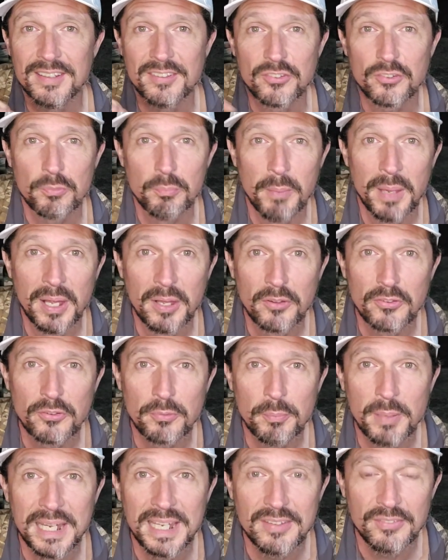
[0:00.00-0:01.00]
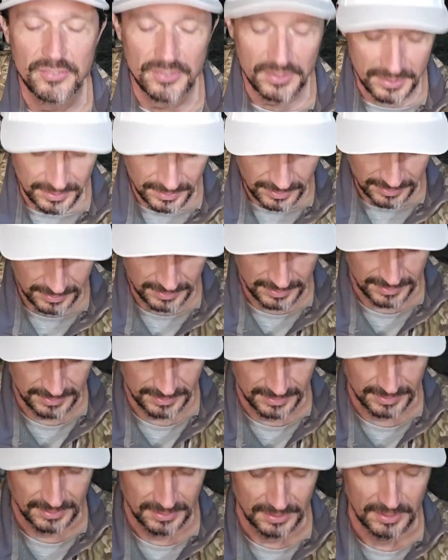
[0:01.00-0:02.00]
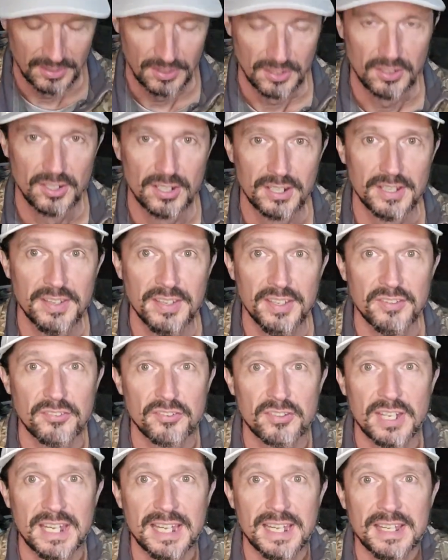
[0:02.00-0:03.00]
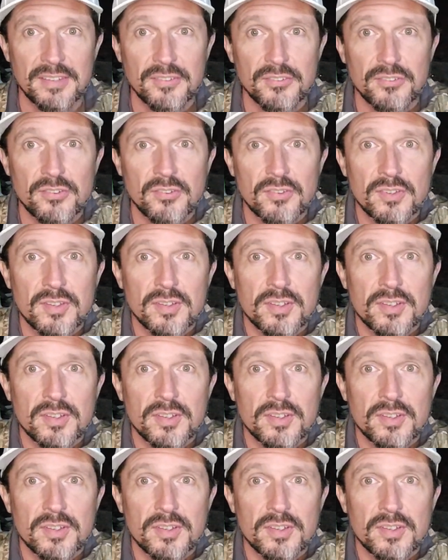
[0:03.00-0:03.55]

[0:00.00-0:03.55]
It smells amazing. Look at this, guys.